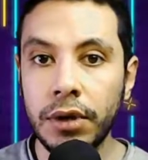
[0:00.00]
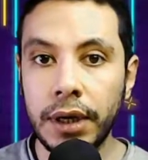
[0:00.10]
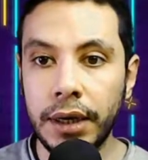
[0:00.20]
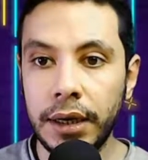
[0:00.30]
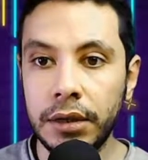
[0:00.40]

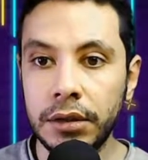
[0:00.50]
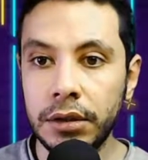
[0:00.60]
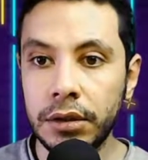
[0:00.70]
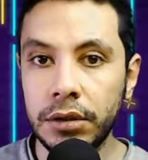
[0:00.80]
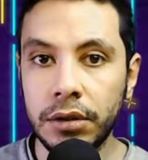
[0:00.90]
And
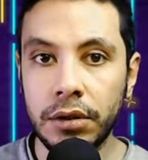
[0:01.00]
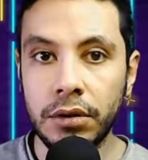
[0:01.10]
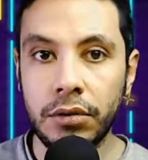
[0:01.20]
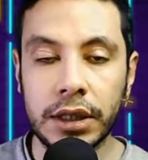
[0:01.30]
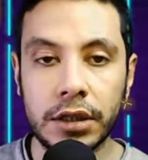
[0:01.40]

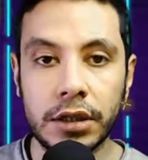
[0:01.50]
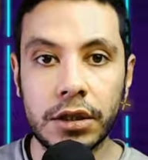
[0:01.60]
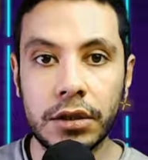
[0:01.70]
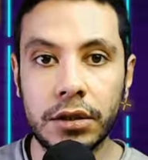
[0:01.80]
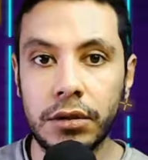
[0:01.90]
once
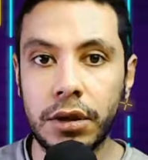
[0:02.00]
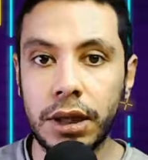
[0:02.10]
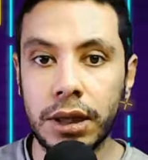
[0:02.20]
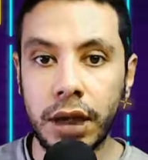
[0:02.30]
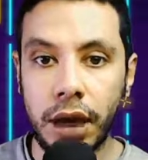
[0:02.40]
you
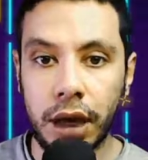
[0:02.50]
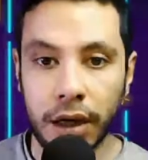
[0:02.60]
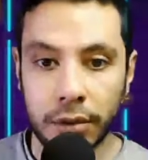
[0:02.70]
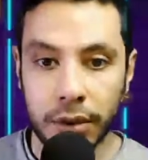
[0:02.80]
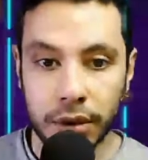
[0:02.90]
click I
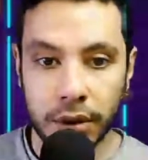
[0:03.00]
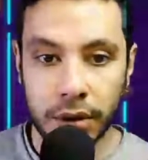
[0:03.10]
will